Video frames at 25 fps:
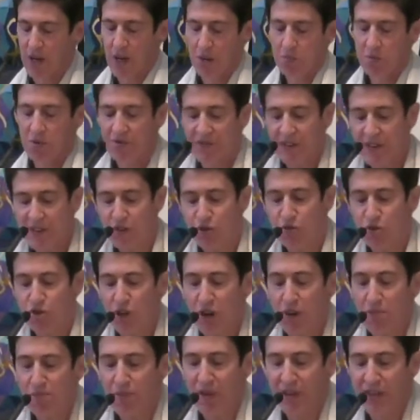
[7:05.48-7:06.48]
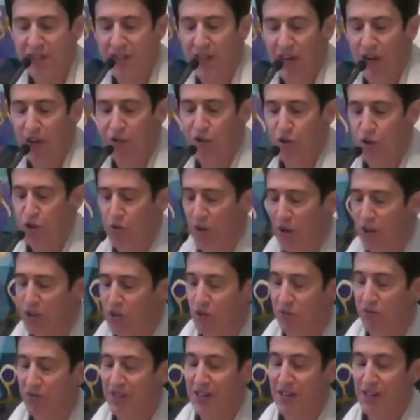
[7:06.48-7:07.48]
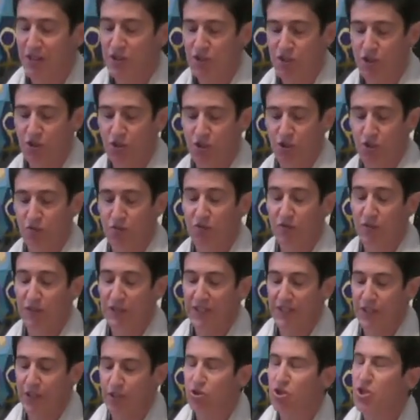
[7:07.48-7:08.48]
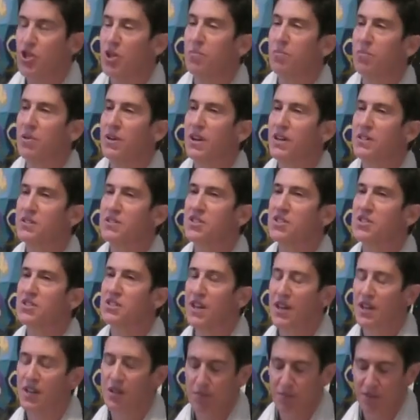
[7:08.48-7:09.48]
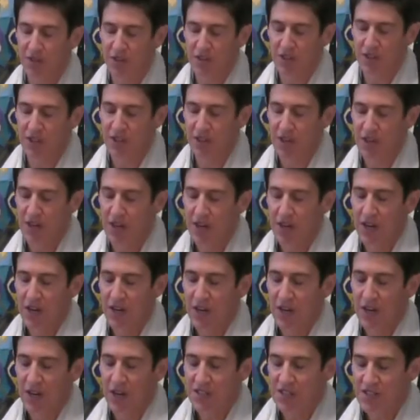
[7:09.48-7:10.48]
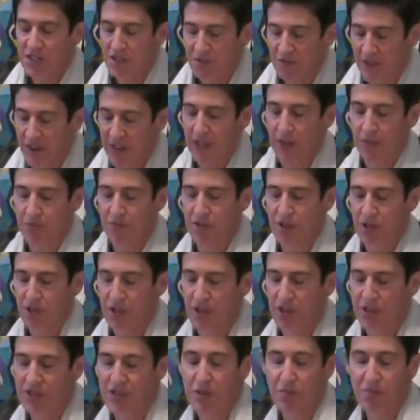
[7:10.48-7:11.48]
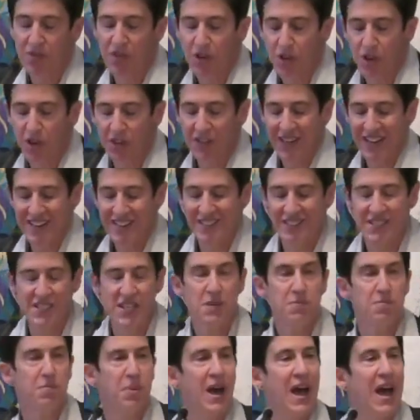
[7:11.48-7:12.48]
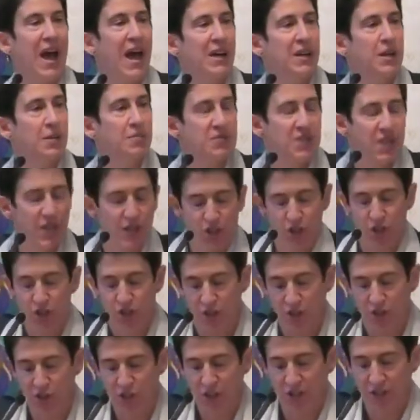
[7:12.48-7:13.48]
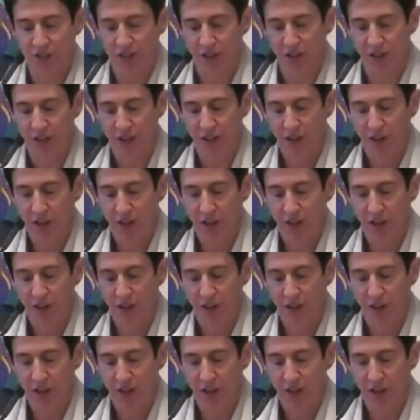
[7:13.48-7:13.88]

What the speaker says: Professor Jem Bendel, the director of the Institute for Leadership and Sustainability, has developed something called a deep adaptation agenda,